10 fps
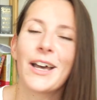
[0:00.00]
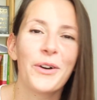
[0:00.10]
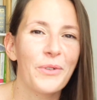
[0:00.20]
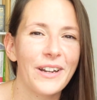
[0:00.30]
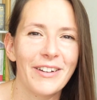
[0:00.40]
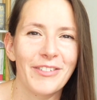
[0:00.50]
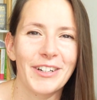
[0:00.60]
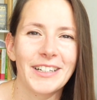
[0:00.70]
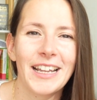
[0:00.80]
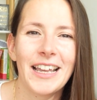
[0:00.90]

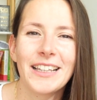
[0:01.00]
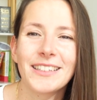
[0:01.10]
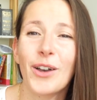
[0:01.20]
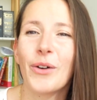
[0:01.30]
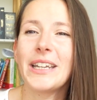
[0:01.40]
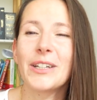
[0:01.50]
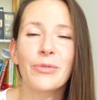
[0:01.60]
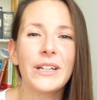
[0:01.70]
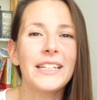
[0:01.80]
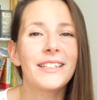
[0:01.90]
Whatever. So it
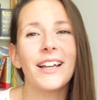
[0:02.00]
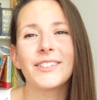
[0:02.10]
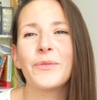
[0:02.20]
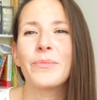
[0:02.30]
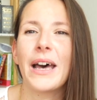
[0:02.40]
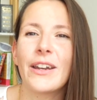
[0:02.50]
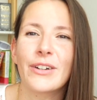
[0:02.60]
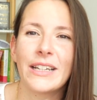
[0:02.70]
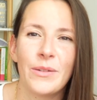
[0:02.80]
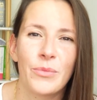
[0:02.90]
really doesn't
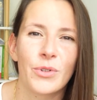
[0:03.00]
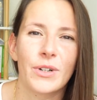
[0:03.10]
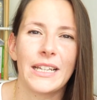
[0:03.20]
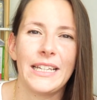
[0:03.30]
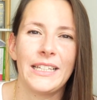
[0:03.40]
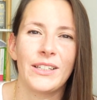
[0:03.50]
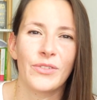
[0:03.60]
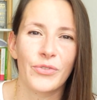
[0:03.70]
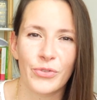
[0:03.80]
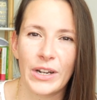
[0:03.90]
matter anymore
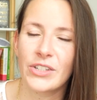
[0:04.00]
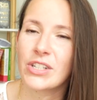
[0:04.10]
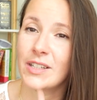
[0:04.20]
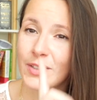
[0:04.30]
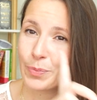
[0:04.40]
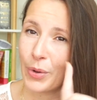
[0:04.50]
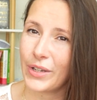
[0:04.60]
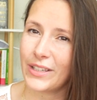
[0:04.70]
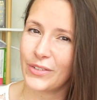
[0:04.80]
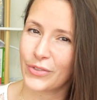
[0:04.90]
in French, spoken